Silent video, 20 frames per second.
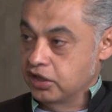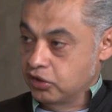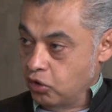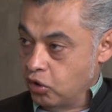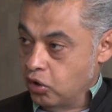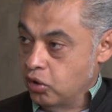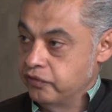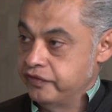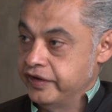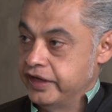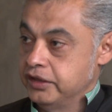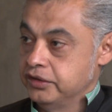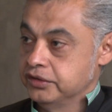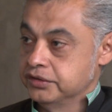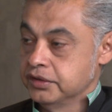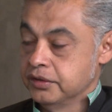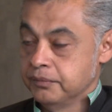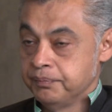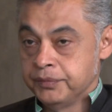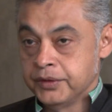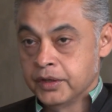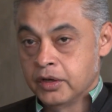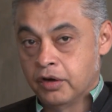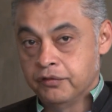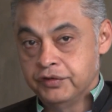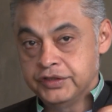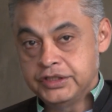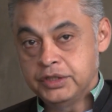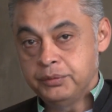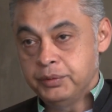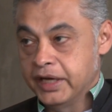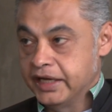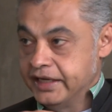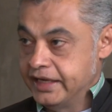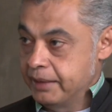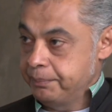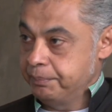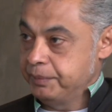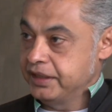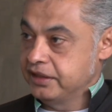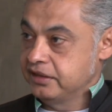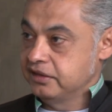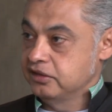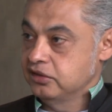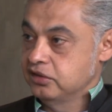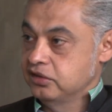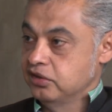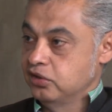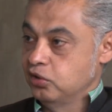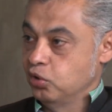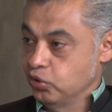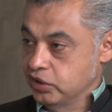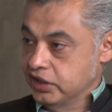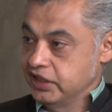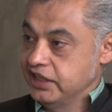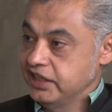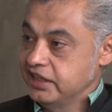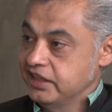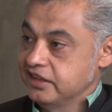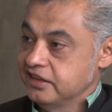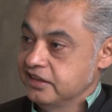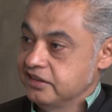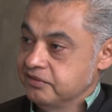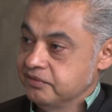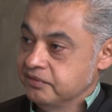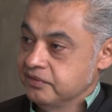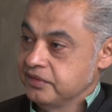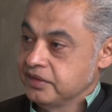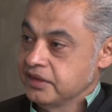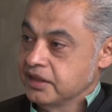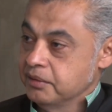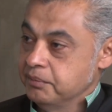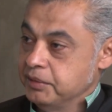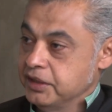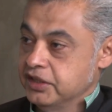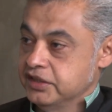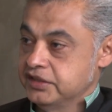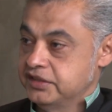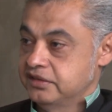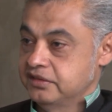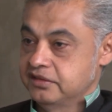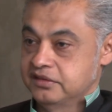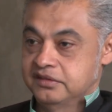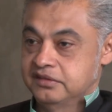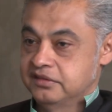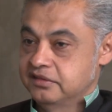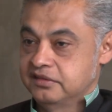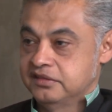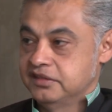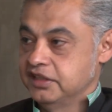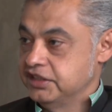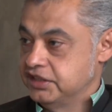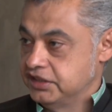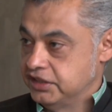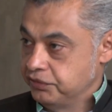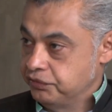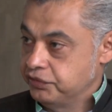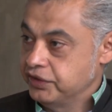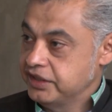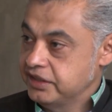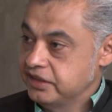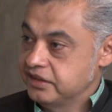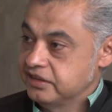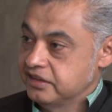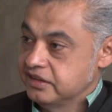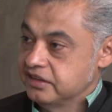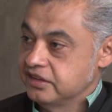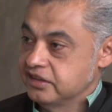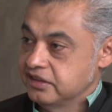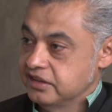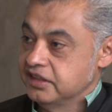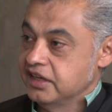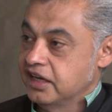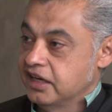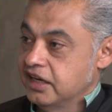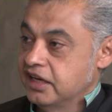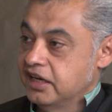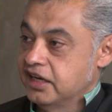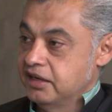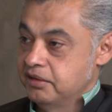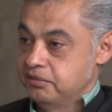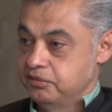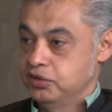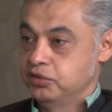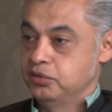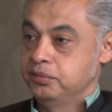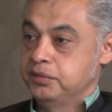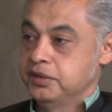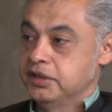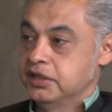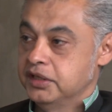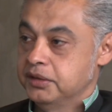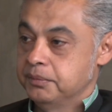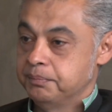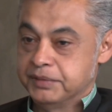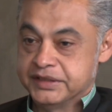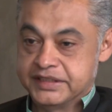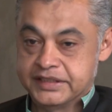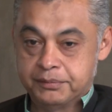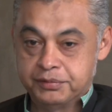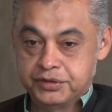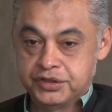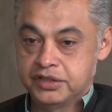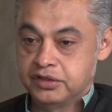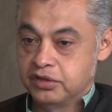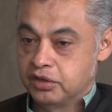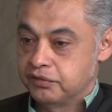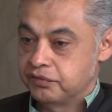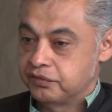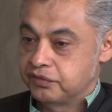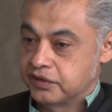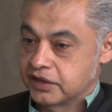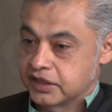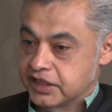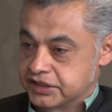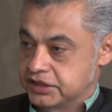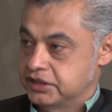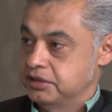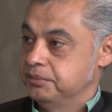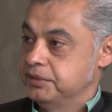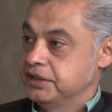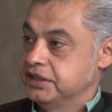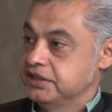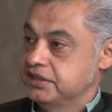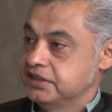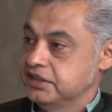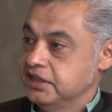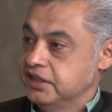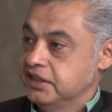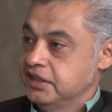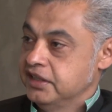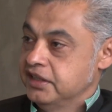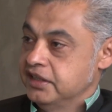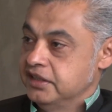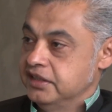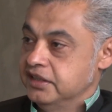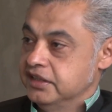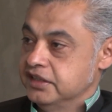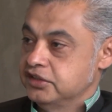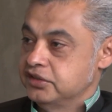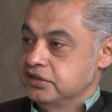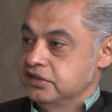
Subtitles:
core values. Obviously, we adapt it locally because it's different. The perception of customers, the